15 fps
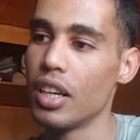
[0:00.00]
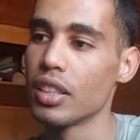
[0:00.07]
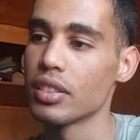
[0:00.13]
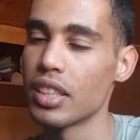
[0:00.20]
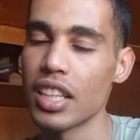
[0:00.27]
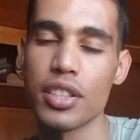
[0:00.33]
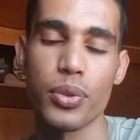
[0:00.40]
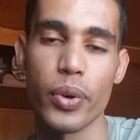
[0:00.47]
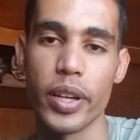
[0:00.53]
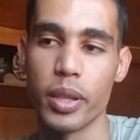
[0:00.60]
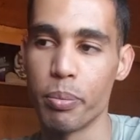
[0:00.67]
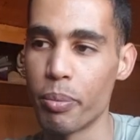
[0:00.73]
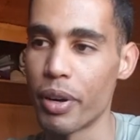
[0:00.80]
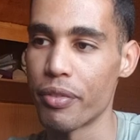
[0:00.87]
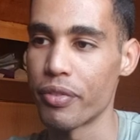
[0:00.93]
That's right,
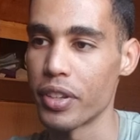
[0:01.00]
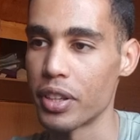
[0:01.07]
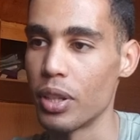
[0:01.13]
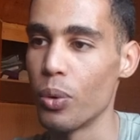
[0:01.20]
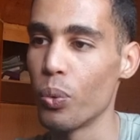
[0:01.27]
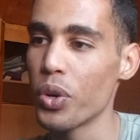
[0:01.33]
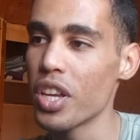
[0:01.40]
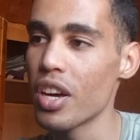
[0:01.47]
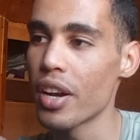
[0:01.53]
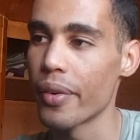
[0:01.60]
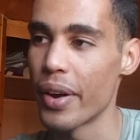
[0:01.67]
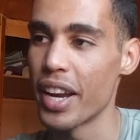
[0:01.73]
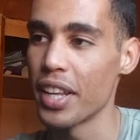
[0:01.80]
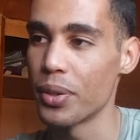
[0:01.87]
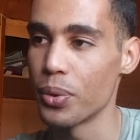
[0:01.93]
perfect. We are
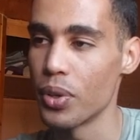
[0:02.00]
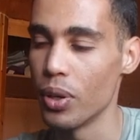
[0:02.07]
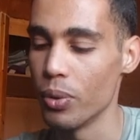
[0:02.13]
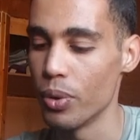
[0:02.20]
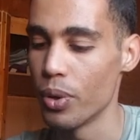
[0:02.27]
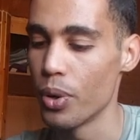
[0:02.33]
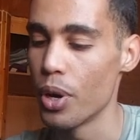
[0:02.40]
ready to go.